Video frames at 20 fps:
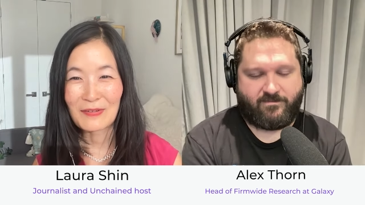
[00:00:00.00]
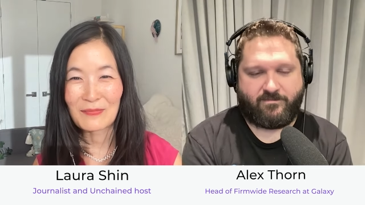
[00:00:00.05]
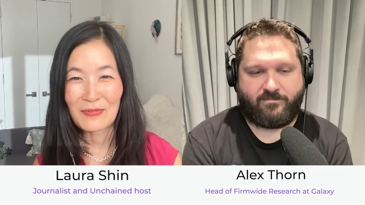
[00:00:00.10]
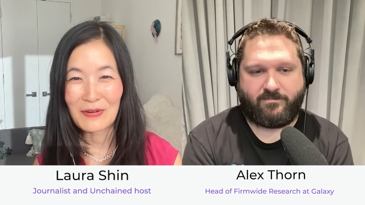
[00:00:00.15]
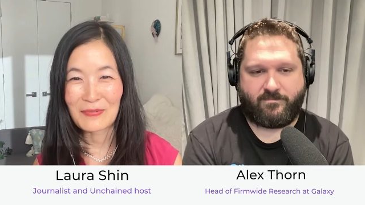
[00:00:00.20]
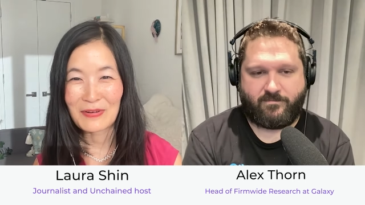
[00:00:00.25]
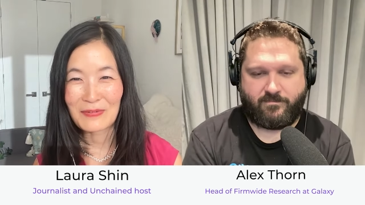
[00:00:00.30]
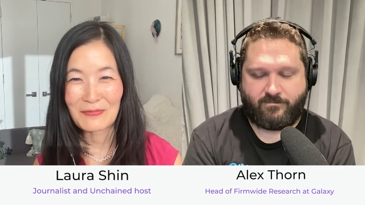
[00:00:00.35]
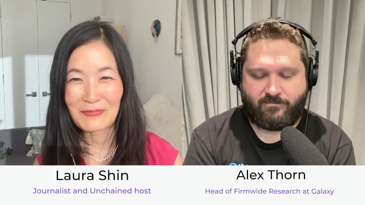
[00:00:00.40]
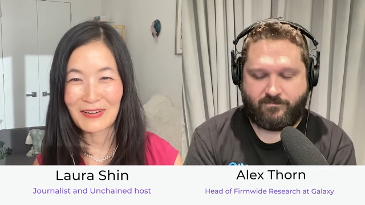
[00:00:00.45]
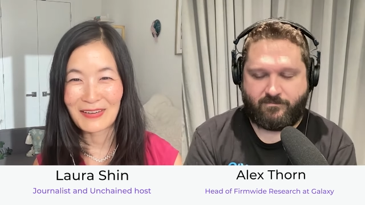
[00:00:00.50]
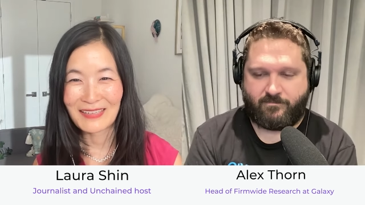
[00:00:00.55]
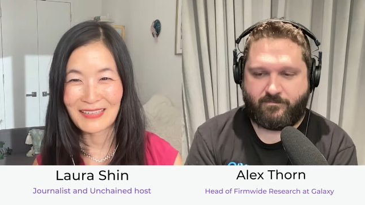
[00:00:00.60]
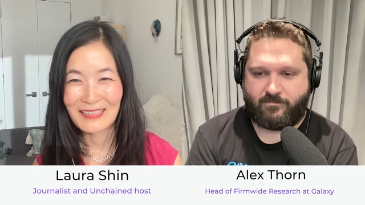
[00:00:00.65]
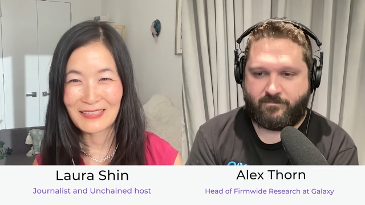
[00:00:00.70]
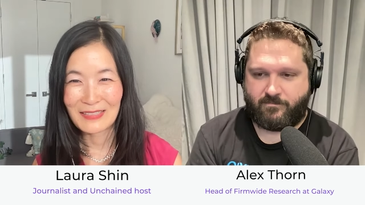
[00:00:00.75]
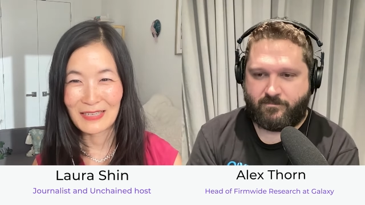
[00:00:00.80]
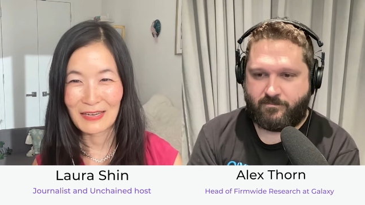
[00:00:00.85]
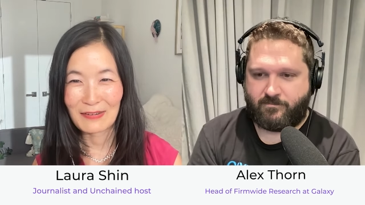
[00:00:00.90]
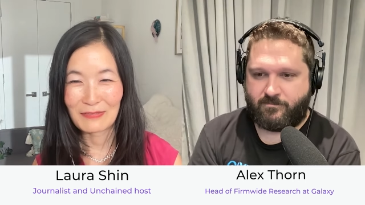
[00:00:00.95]
Speaker 1: moment, we're going
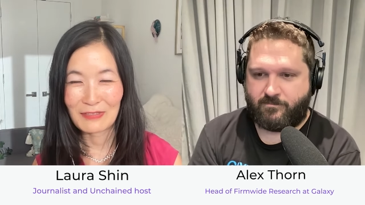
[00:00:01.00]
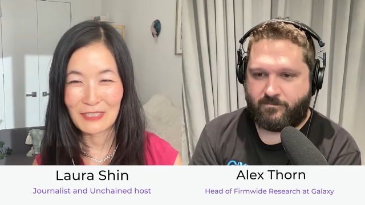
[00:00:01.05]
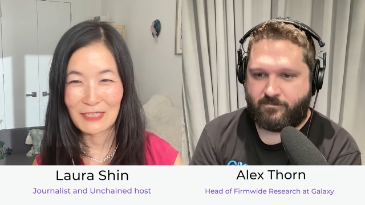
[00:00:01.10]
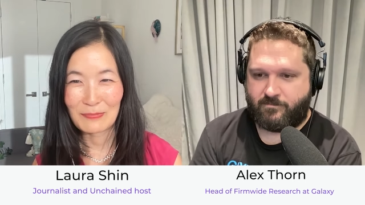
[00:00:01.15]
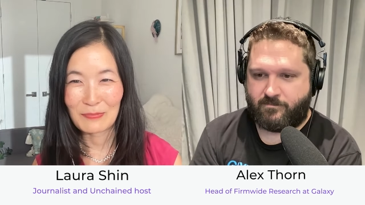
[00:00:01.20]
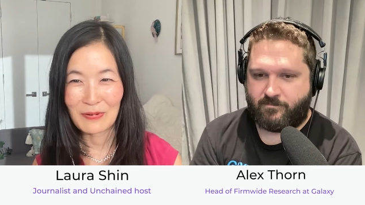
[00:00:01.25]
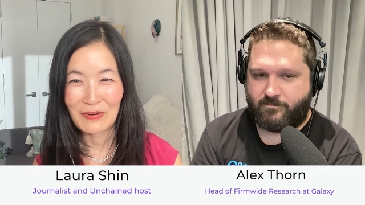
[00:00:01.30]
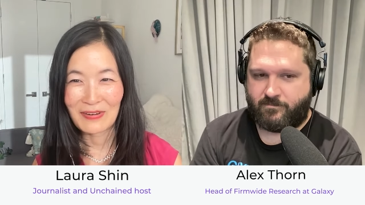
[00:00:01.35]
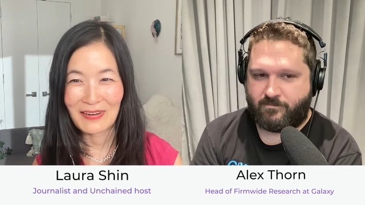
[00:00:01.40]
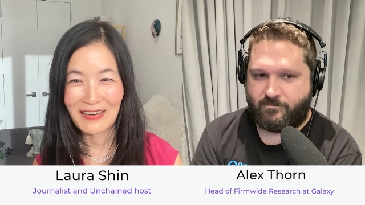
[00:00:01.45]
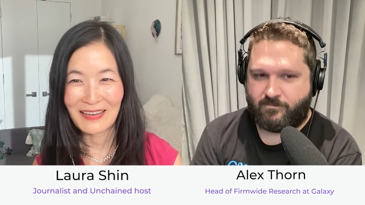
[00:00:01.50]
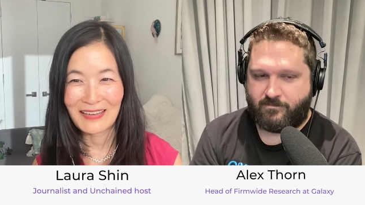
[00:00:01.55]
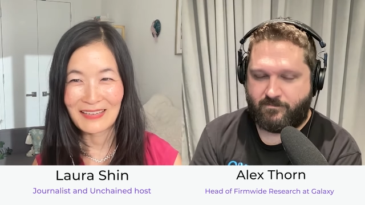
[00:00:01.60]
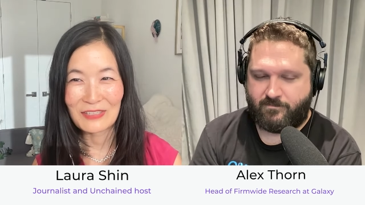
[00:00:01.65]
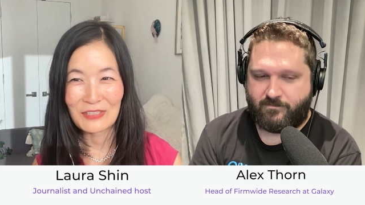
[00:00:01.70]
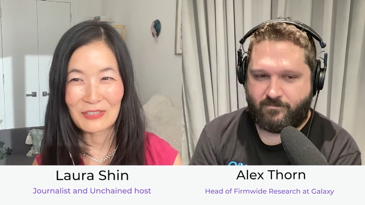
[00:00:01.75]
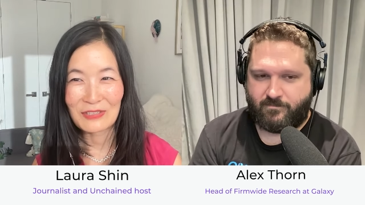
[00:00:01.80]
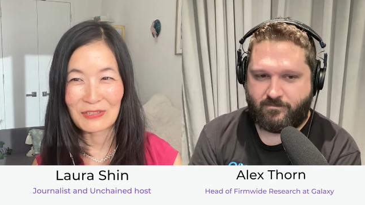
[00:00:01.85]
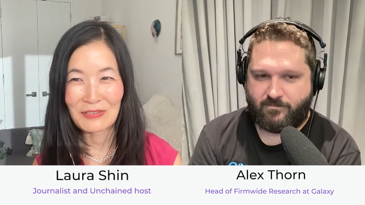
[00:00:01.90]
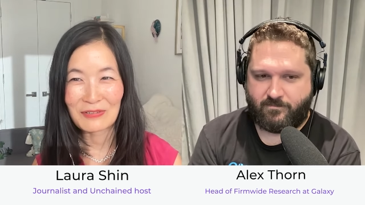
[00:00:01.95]
to dive deeper
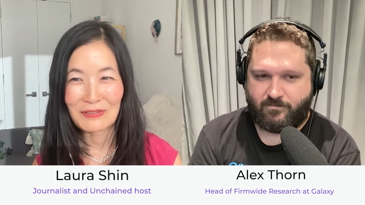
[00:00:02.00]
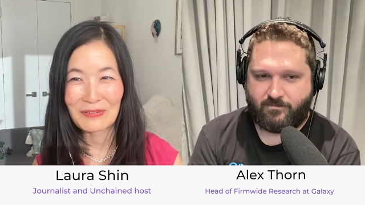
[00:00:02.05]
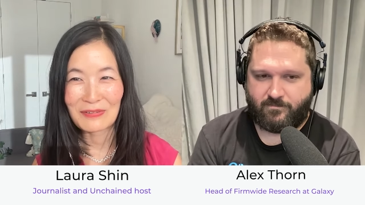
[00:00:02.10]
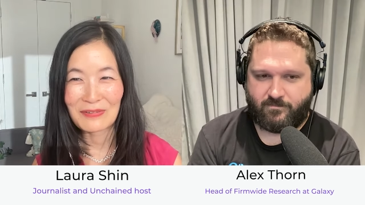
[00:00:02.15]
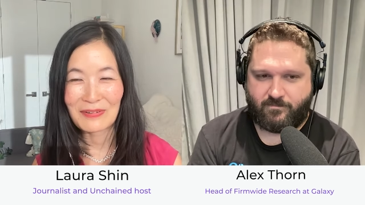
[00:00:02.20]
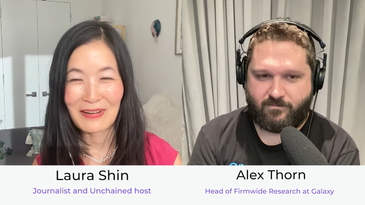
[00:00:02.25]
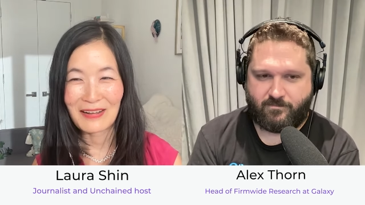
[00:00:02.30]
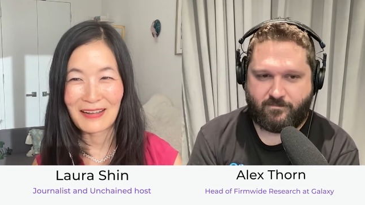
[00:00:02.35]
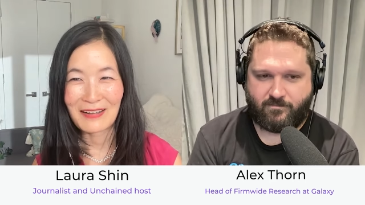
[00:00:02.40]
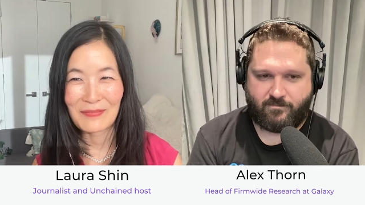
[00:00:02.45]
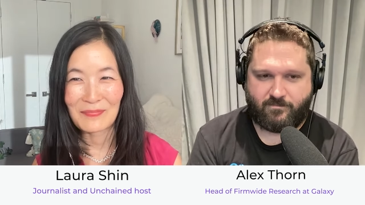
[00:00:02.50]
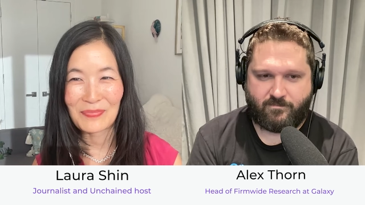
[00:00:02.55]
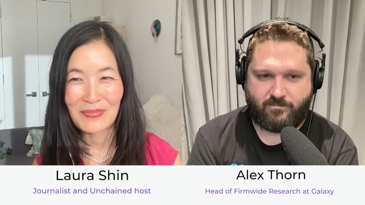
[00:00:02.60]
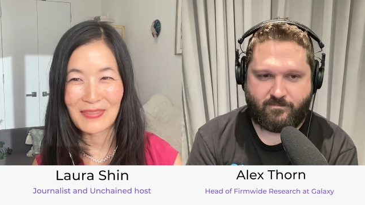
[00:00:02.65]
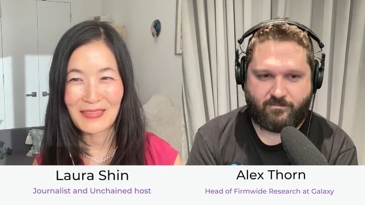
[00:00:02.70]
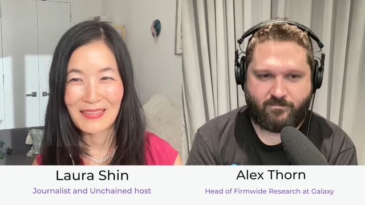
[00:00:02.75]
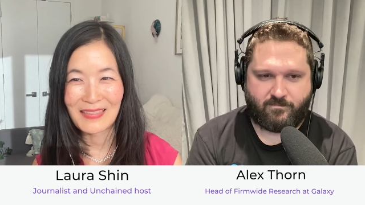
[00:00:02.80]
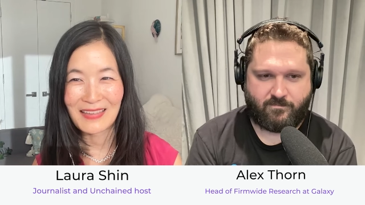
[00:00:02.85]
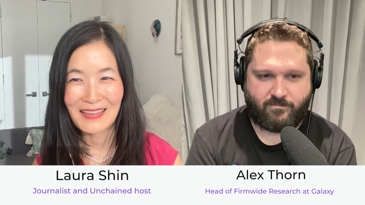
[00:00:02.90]
into um,